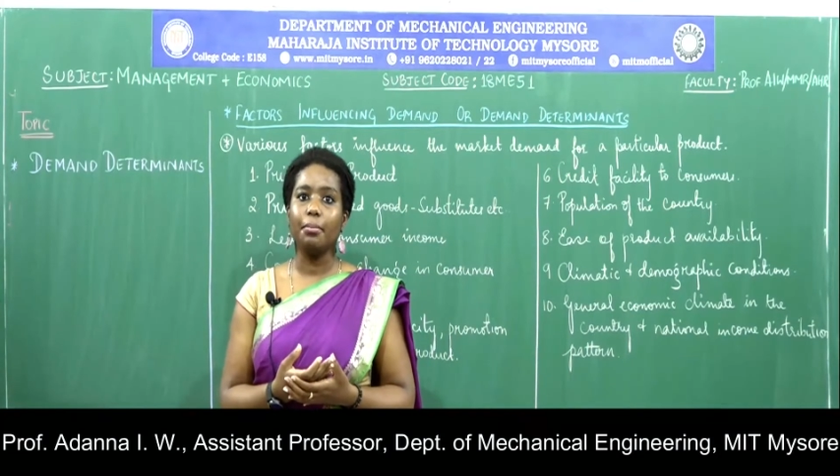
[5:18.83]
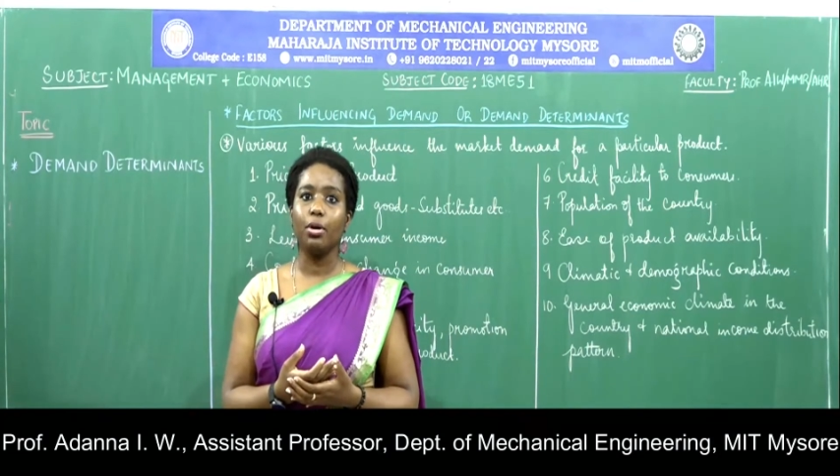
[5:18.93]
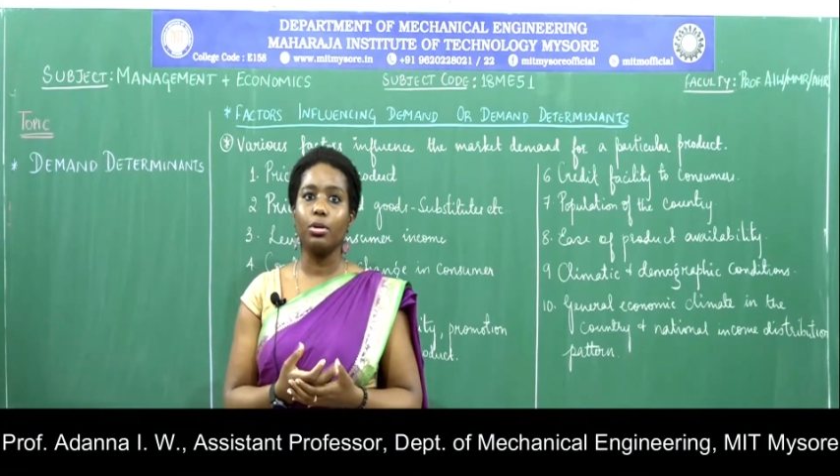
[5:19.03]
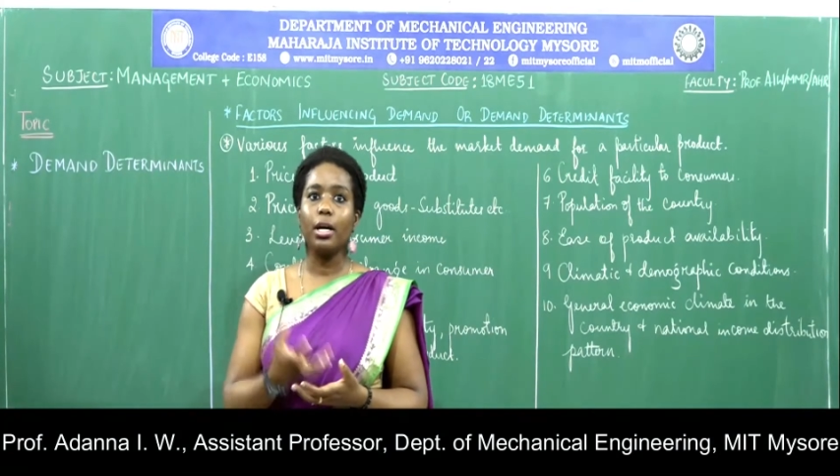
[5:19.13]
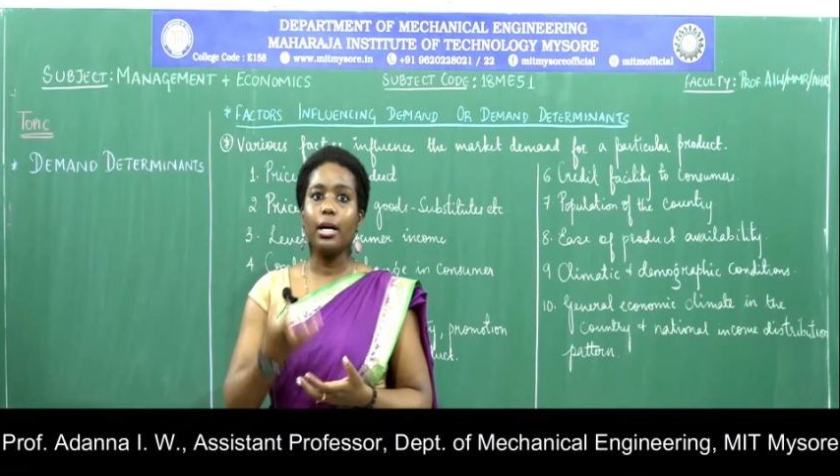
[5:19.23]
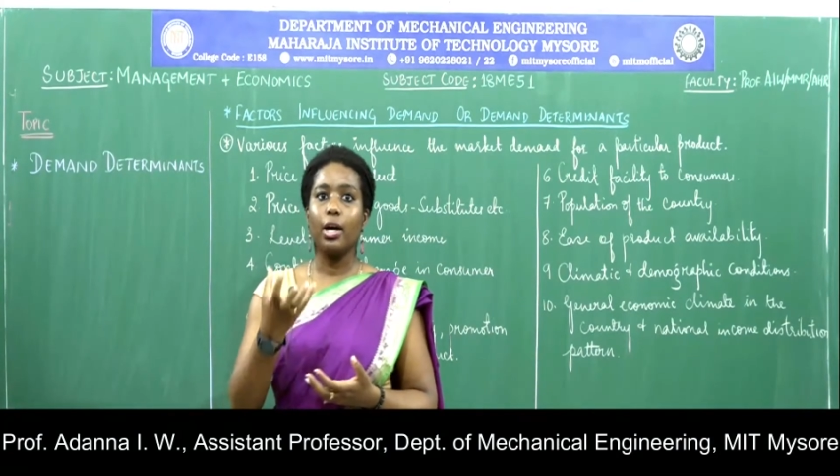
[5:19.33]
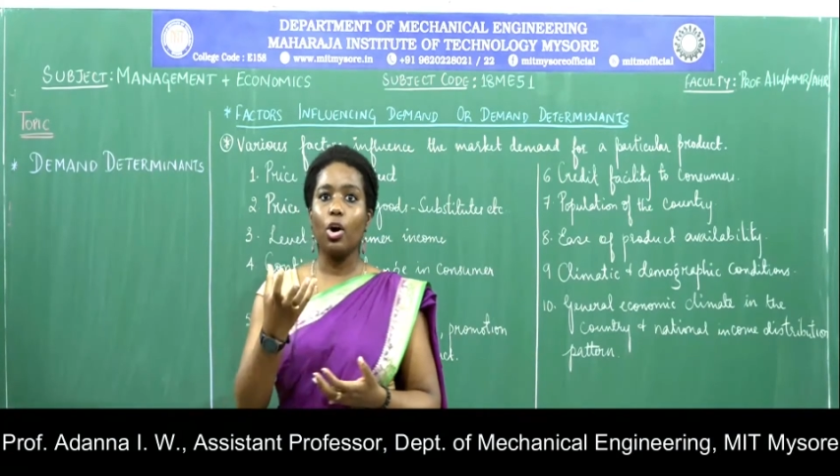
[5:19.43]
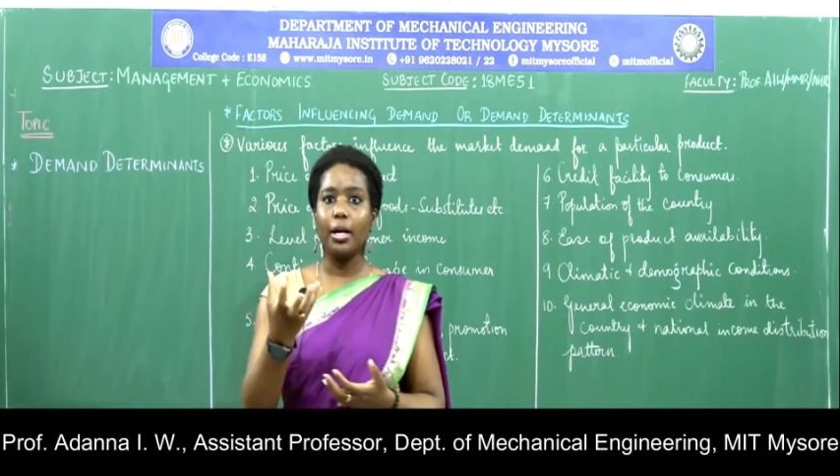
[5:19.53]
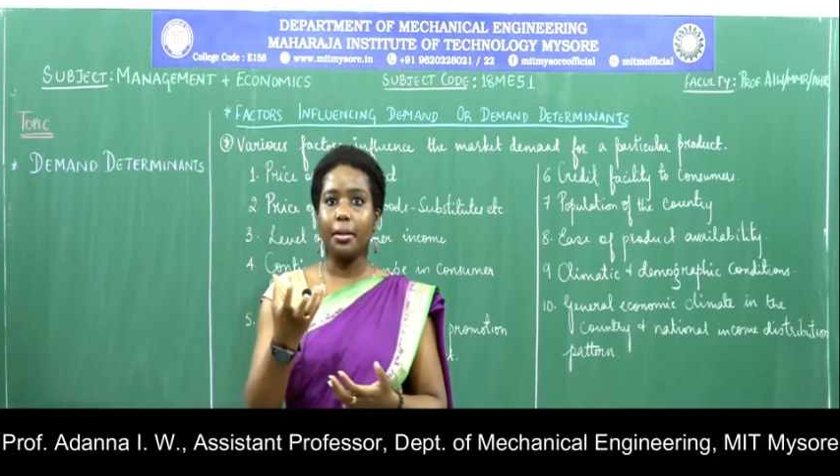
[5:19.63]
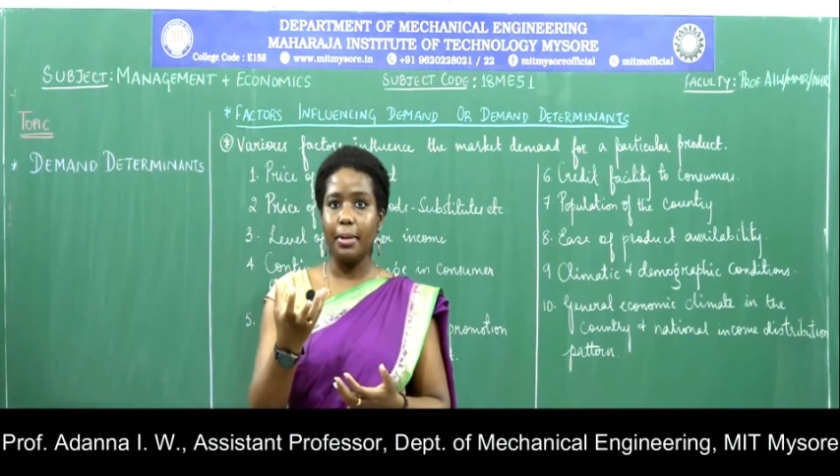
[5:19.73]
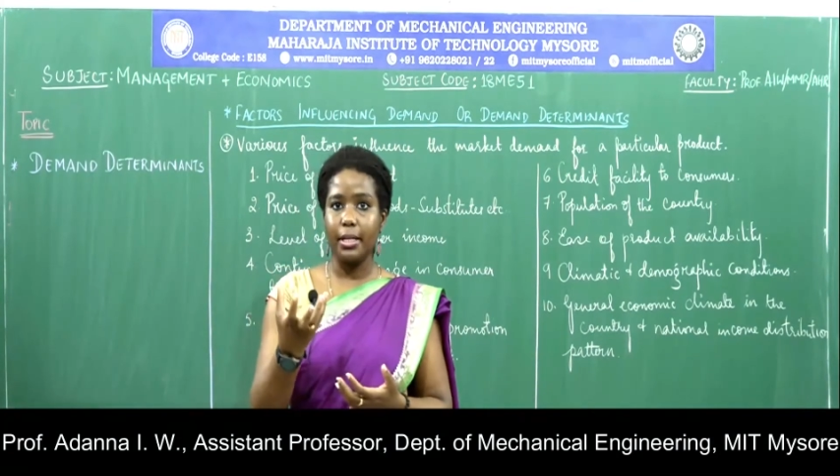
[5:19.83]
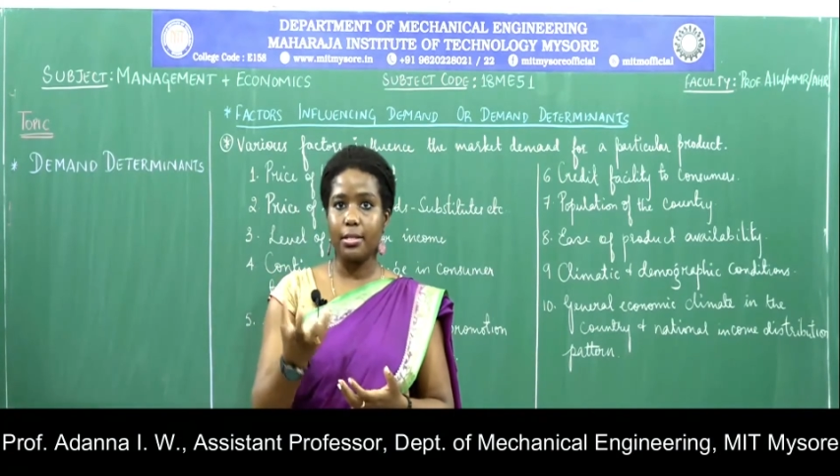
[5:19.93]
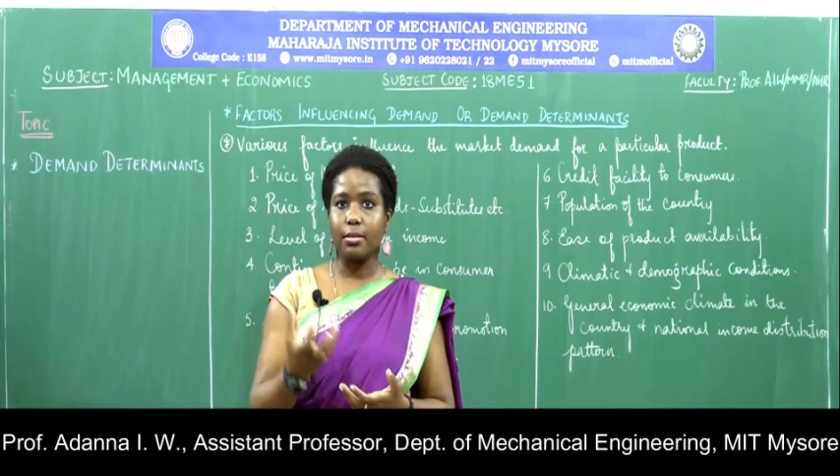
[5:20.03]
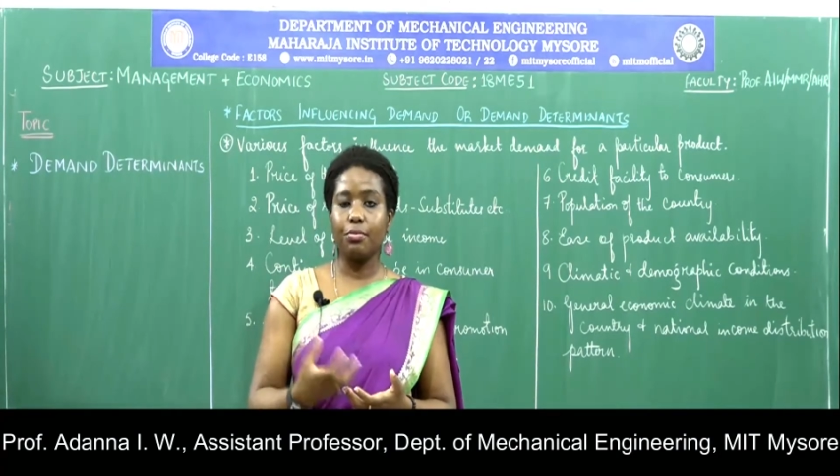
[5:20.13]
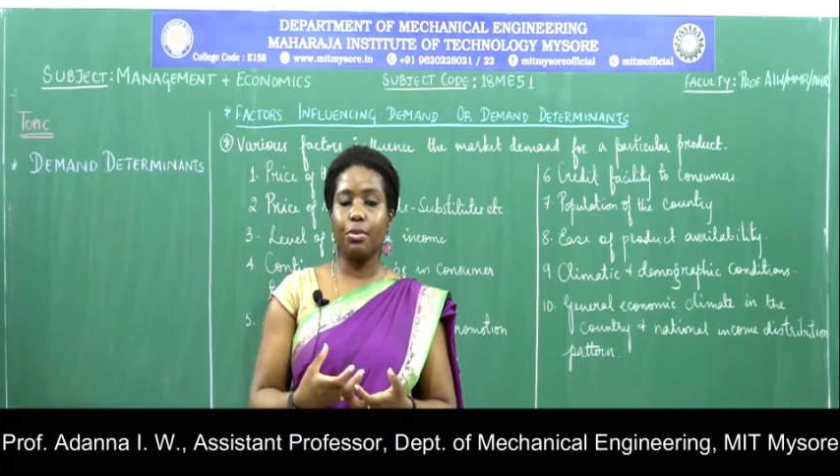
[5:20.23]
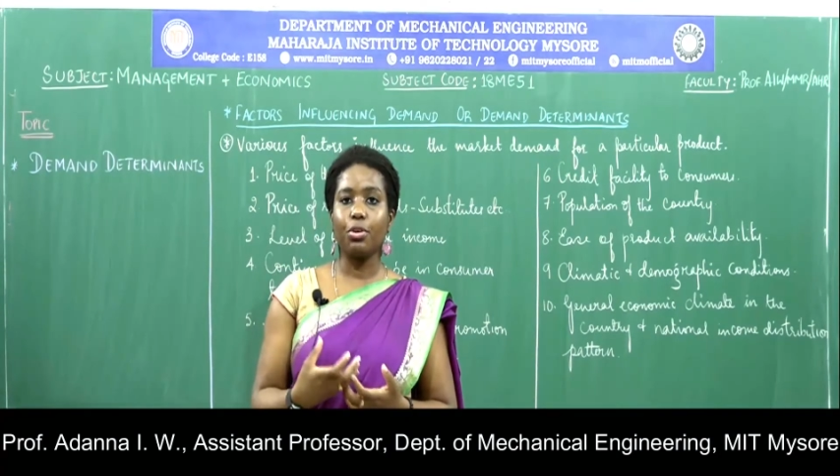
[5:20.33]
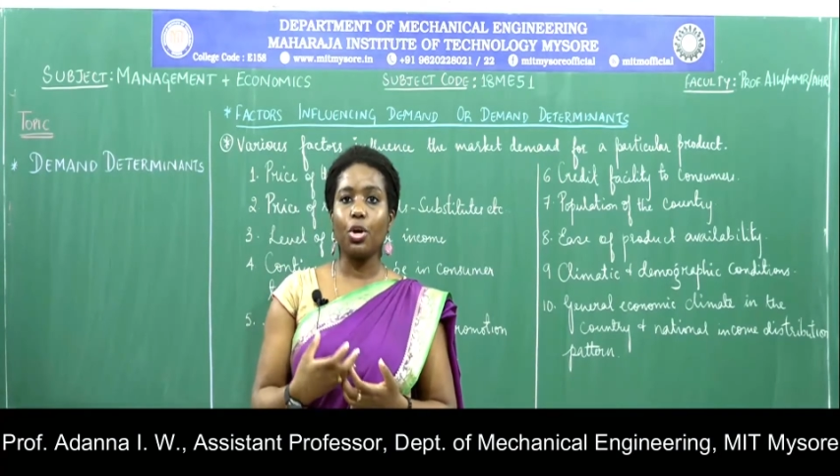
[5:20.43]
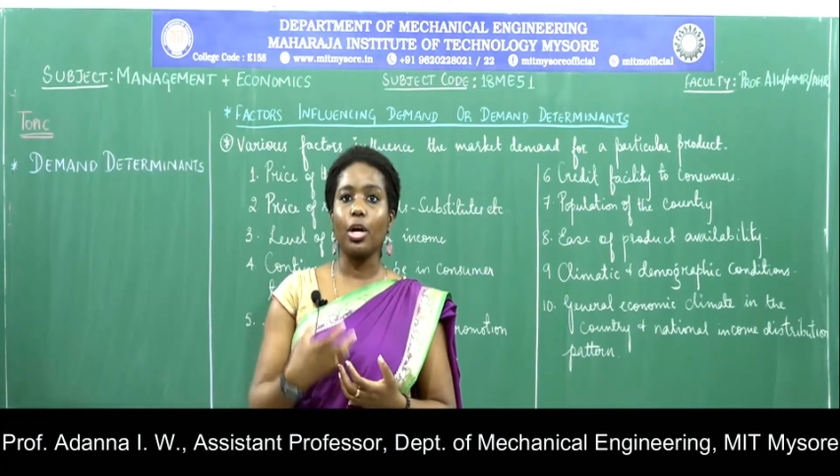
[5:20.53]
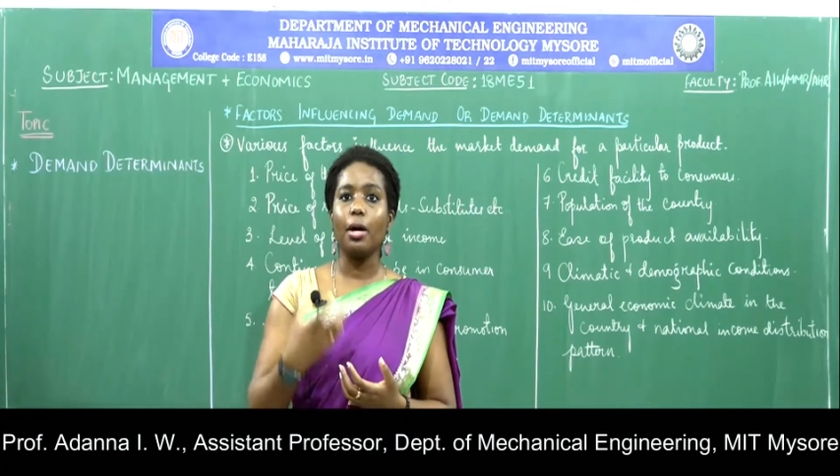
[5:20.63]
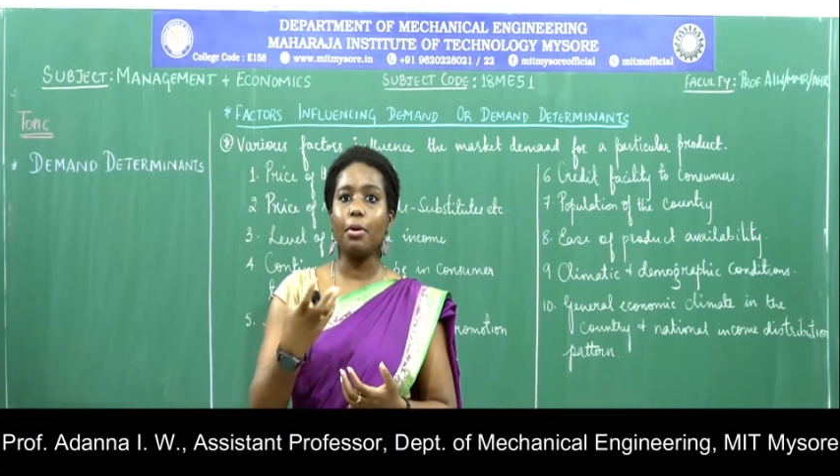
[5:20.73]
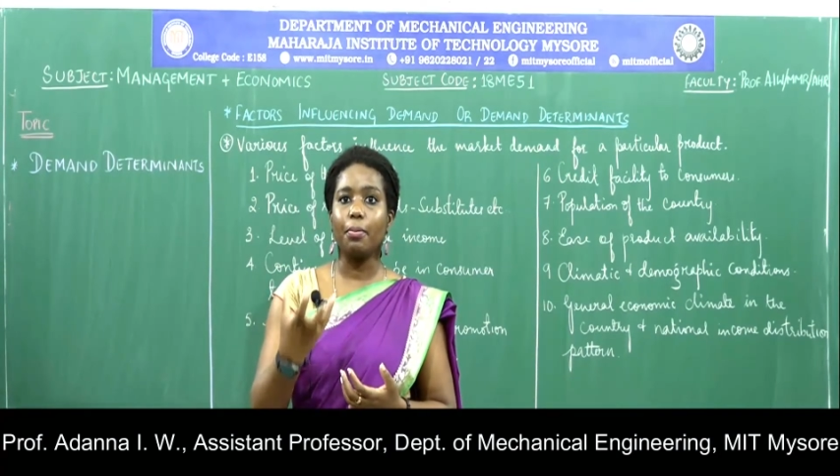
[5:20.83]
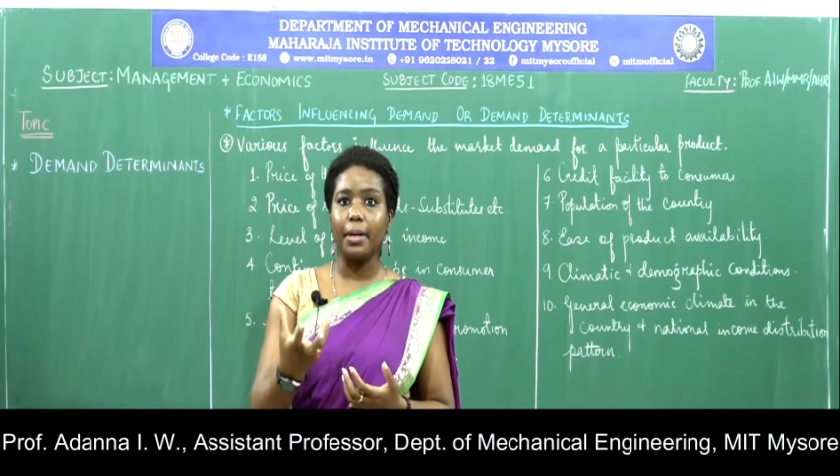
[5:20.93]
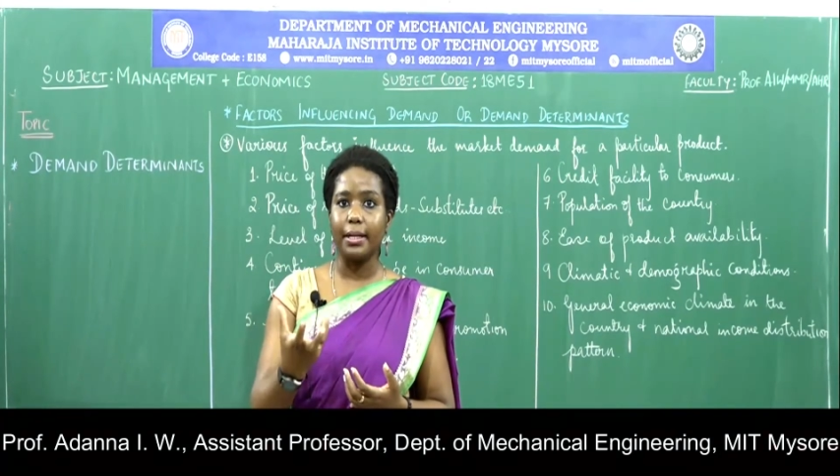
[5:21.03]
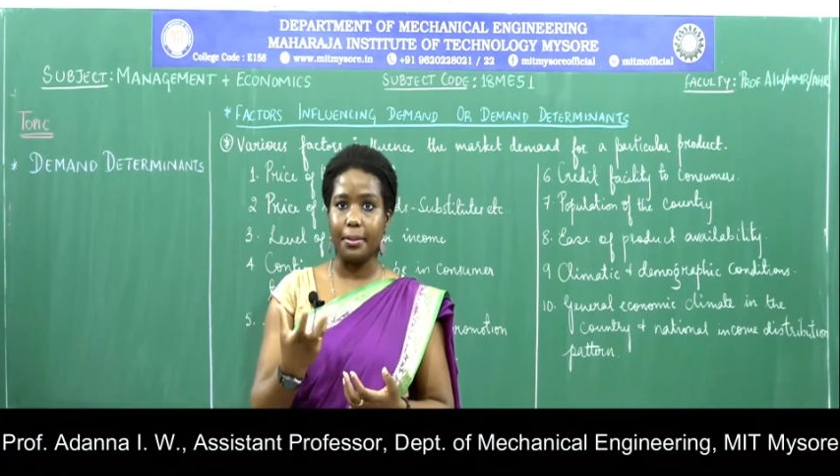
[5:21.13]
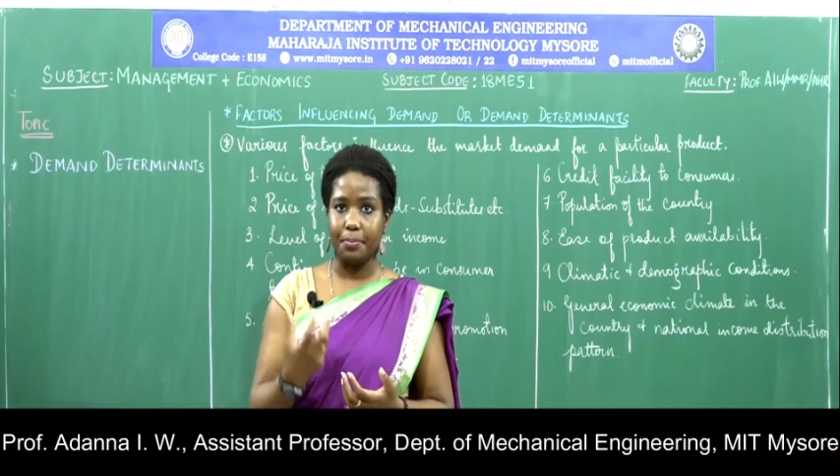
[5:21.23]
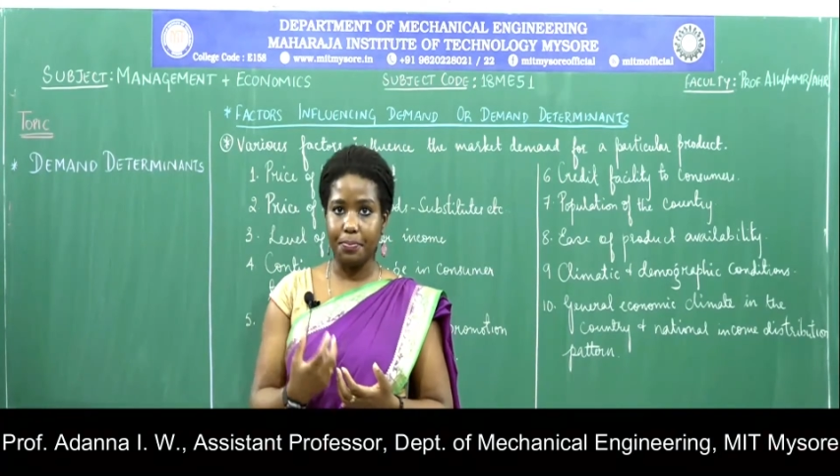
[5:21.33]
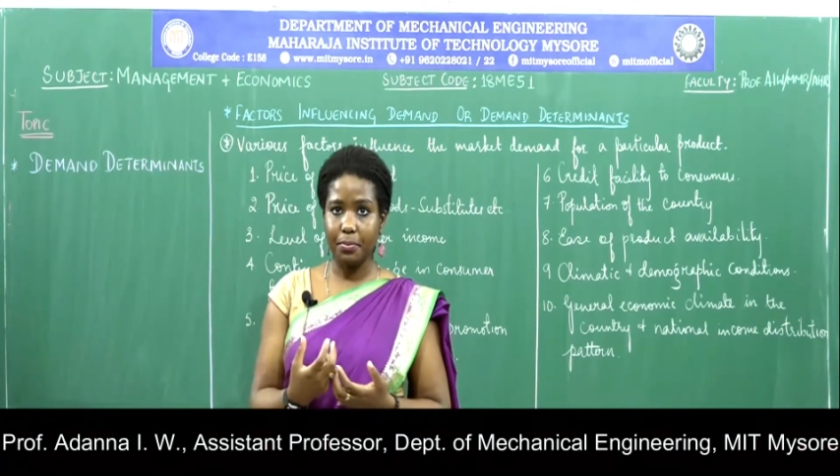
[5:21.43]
about condiments, when we are talking about butter